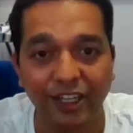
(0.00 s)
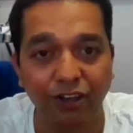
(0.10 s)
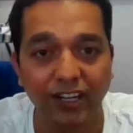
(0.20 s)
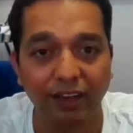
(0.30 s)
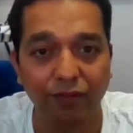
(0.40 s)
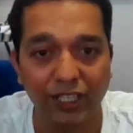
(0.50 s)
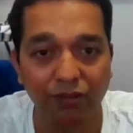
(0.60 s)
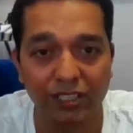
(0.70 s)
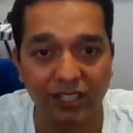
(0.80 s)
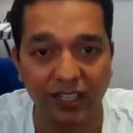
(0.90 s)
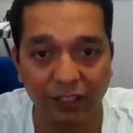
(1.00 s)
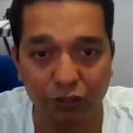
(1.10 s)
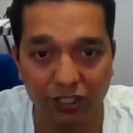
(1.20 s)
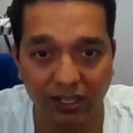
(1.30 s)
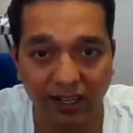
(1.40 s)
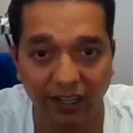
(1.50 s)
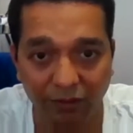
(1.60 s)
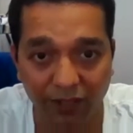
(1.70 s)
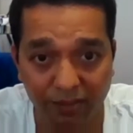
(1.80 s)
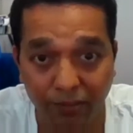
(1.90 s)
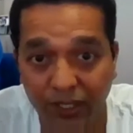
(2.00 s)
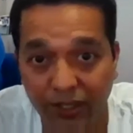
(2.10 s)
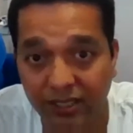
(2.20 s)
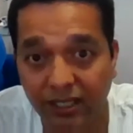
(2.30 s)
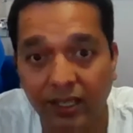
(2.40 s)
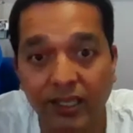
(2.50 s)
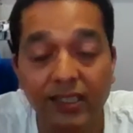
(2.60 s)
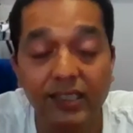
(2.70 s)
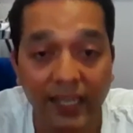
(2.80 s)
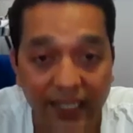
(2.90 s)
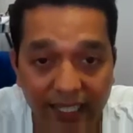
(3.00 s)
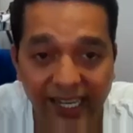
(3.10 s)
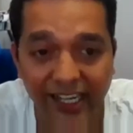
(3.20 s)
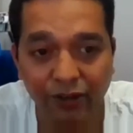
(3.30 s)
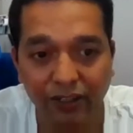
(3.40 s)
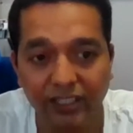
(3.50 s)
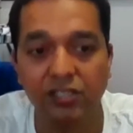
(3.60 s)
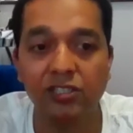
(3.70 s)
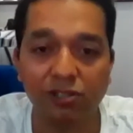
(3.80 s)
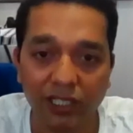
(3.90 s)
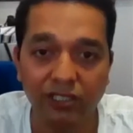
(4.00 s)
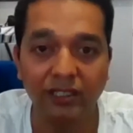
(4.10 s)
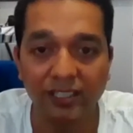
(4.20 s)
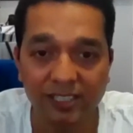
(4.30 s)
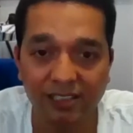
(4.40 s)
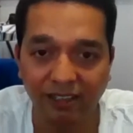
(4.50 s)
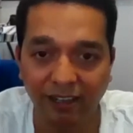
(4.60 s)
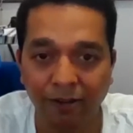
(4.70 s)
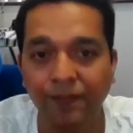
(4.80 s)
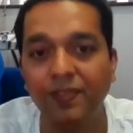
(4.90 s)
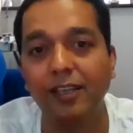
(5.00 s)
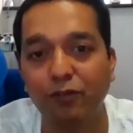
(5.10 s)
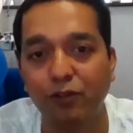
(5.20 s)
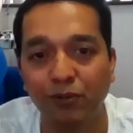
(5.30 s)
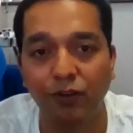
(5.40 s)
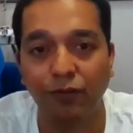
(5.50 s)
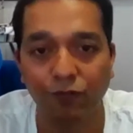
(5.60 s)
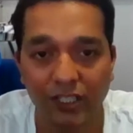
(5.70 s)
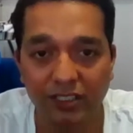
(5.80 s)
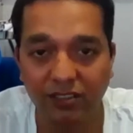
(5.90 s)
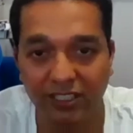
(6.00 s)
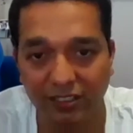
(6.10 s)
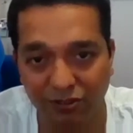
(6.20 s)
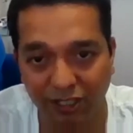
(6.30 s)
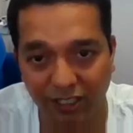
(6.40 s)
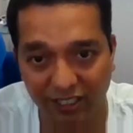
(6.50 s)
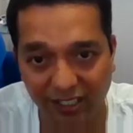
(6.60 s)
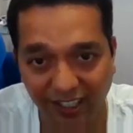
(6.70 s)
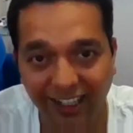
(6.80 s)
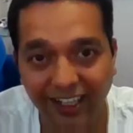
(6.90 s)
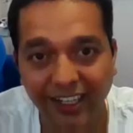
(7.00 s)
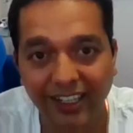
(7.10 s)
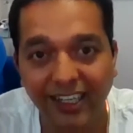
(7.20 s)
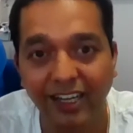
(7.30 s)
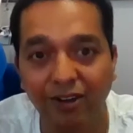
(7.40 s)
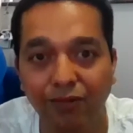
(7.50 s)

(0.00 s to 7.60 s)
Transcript: Like whichever state you started with, because they need your registration history from your first registration till